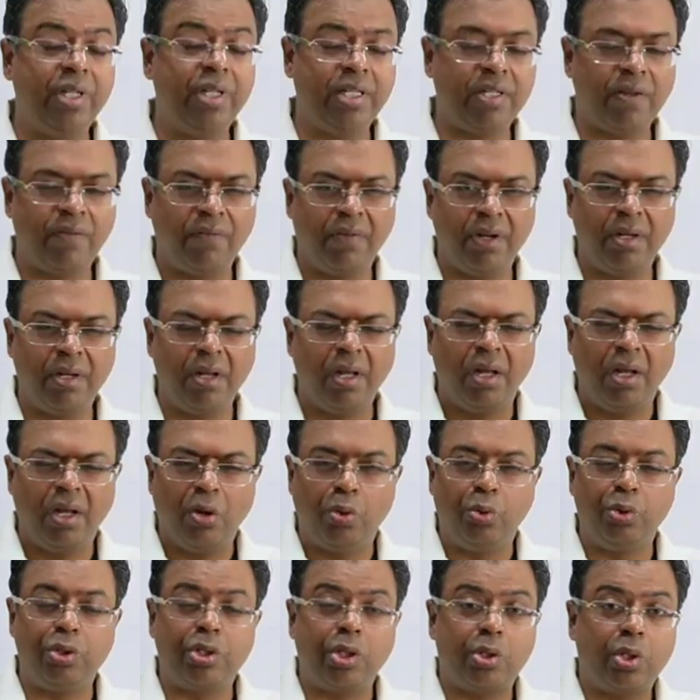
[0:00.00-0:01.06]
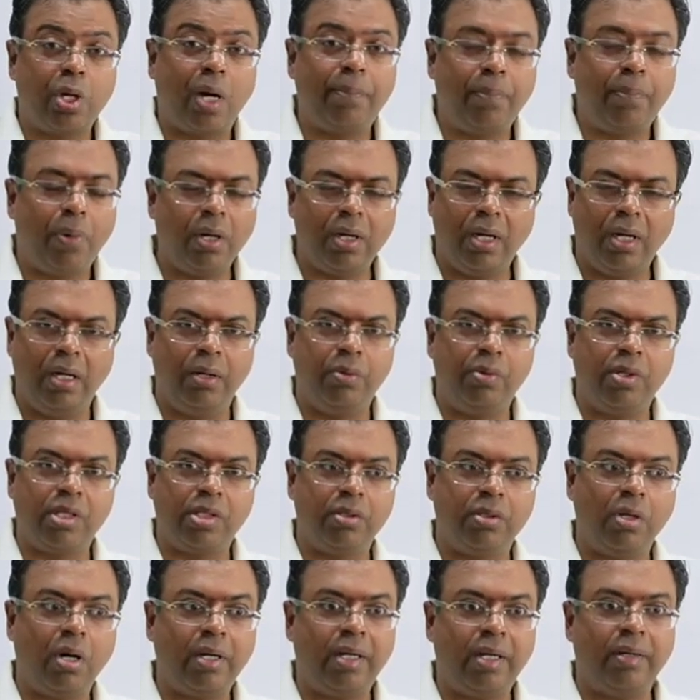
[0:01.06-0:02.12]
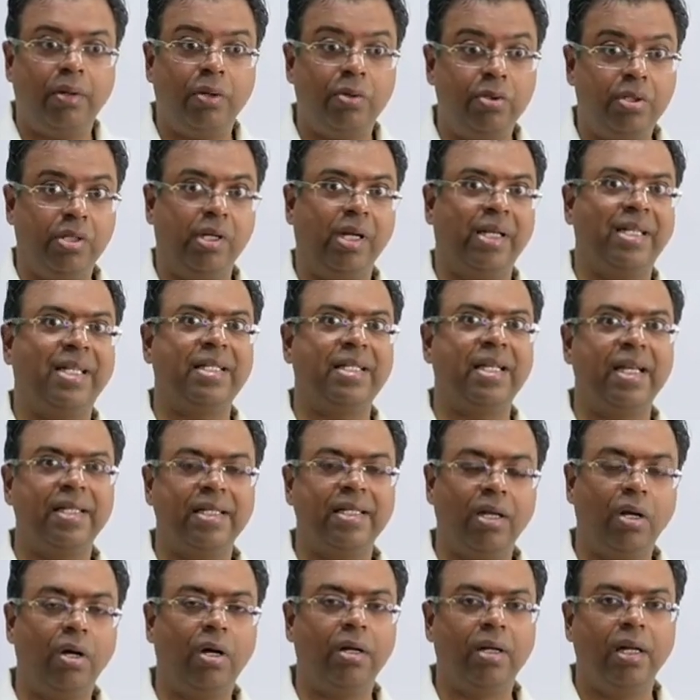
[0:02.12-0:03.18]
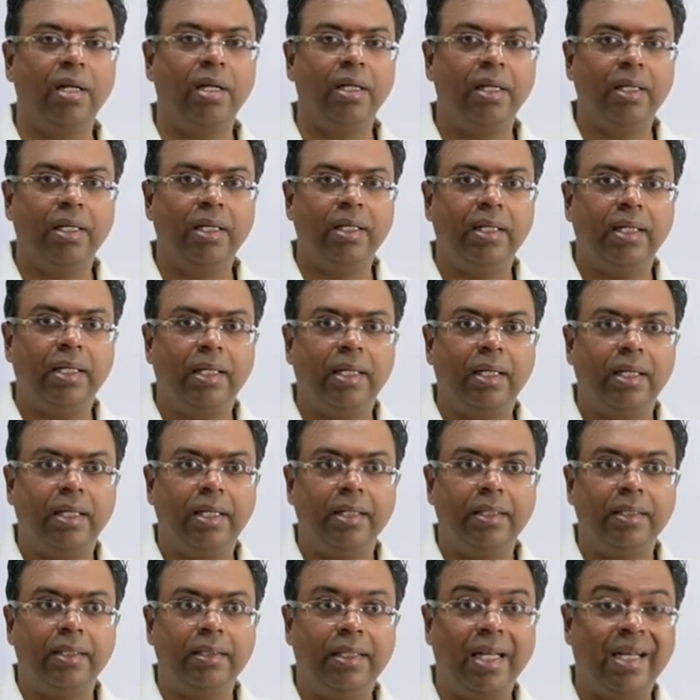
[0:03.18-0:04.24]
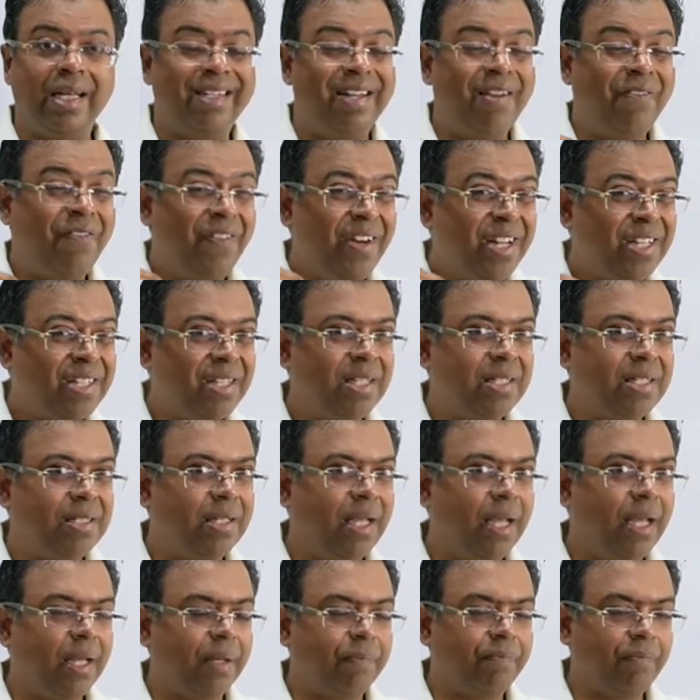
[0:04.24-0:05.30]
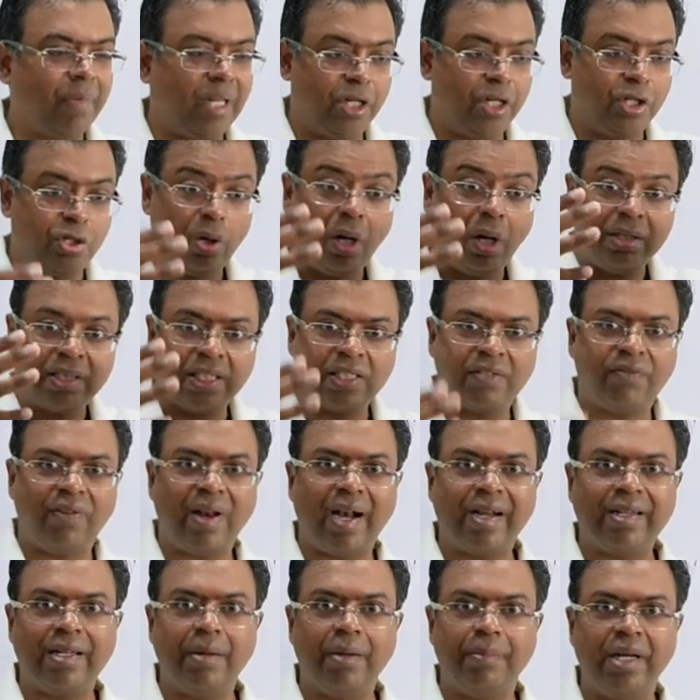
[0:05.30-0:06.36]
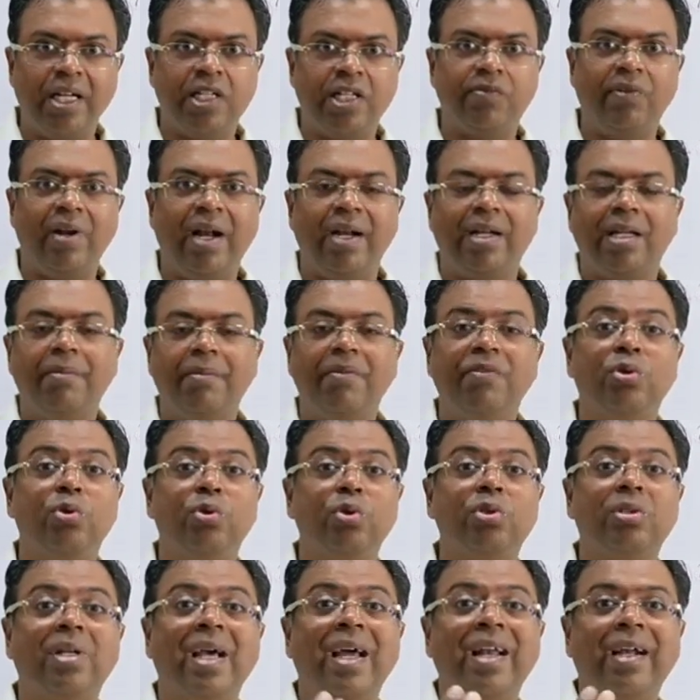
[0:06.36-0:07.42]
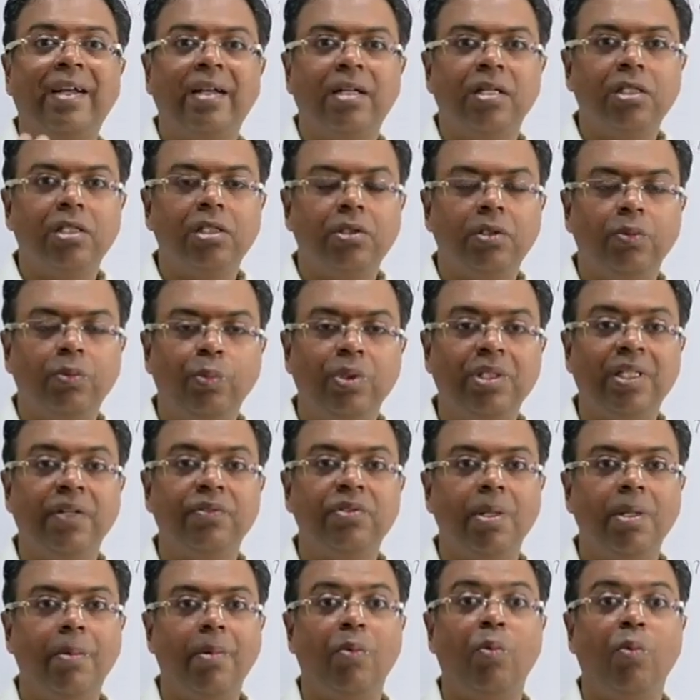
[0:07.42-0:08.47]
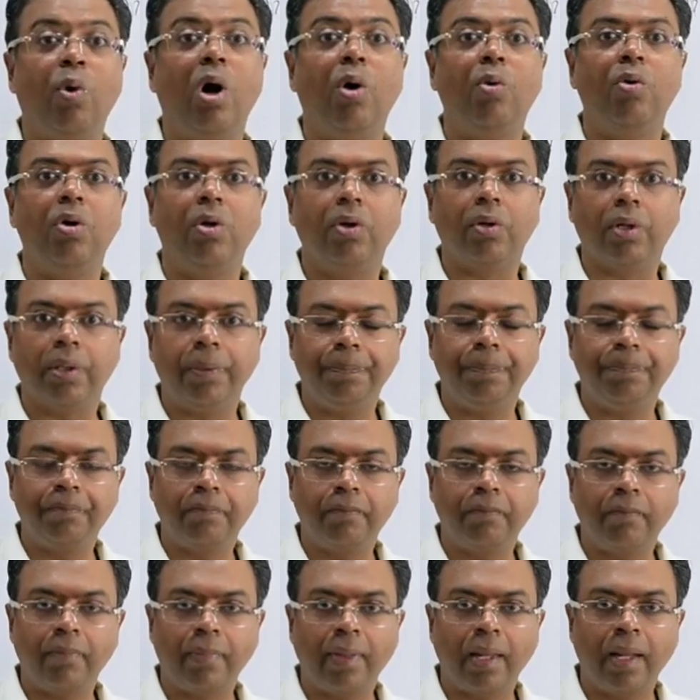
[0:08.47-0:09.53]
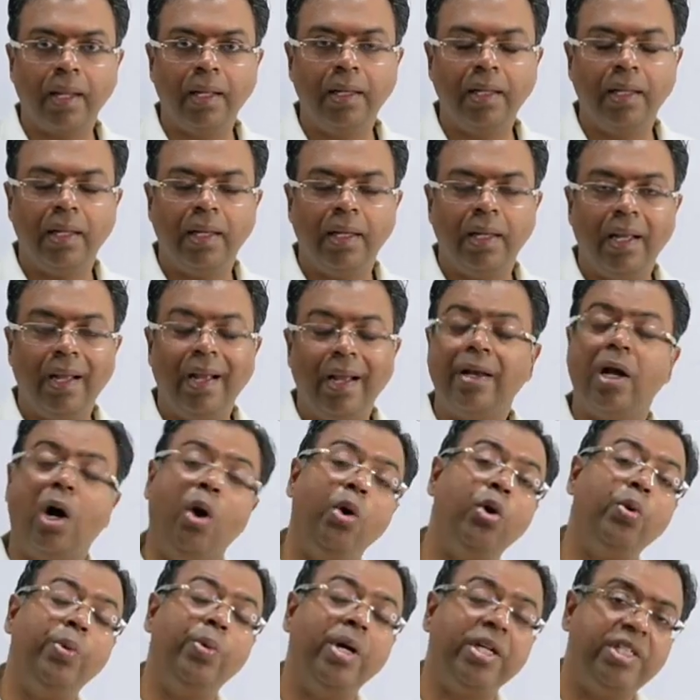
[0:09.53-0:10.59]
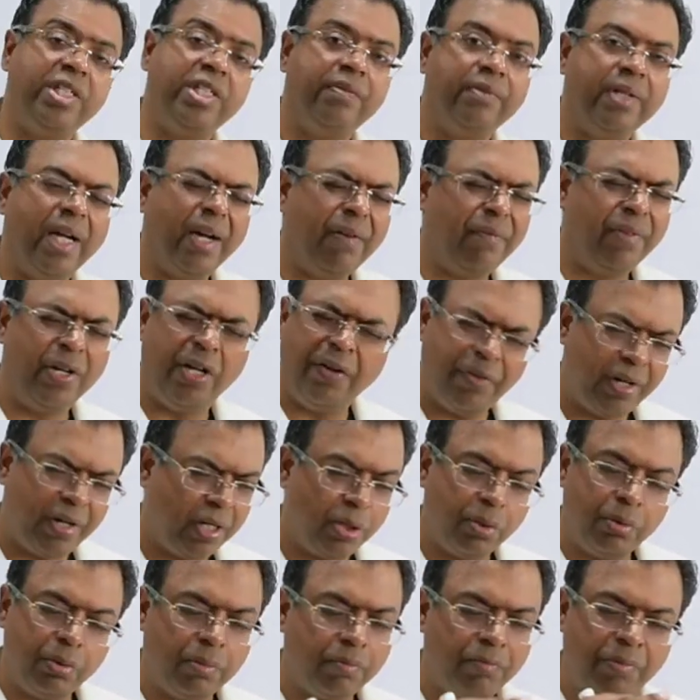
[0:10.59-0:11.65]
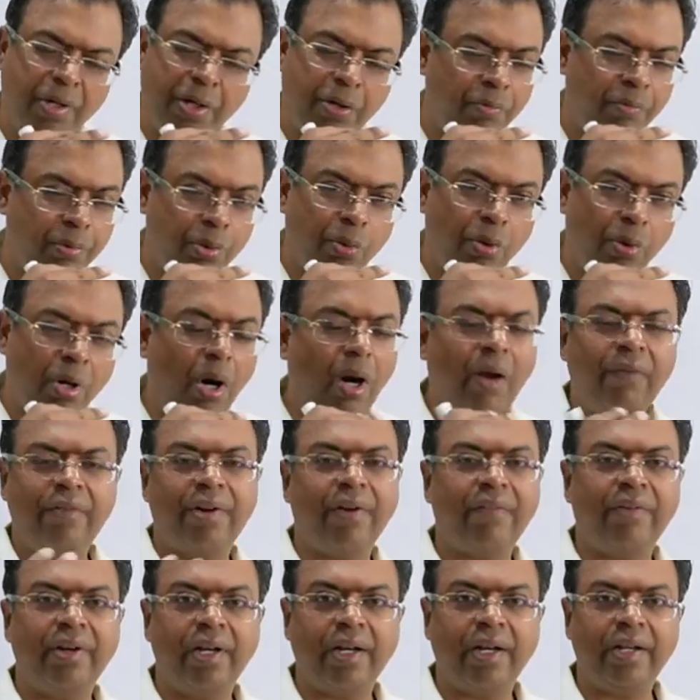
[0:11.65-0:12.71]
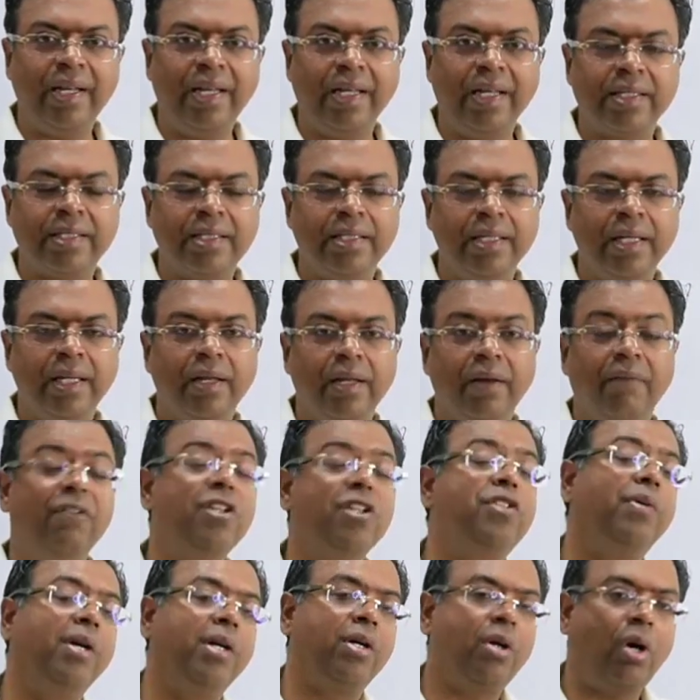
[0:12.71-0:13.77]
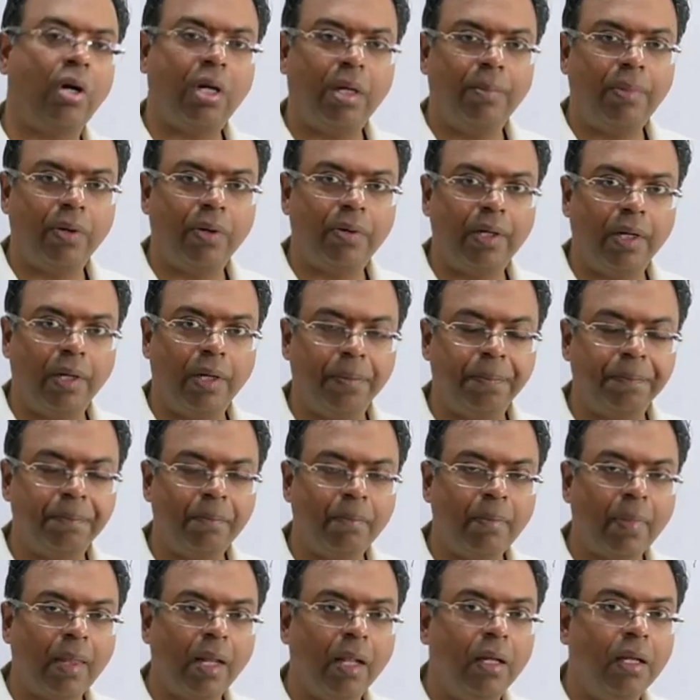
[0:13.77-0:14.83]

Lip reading: you see someone who's a top model, who's exercising a lot, that definition is there. It's not just flat tummy, it's flat tummy with those characters which gives them a wow look. And how do we achieve that? We do a lot of techniques which we'll talk about now.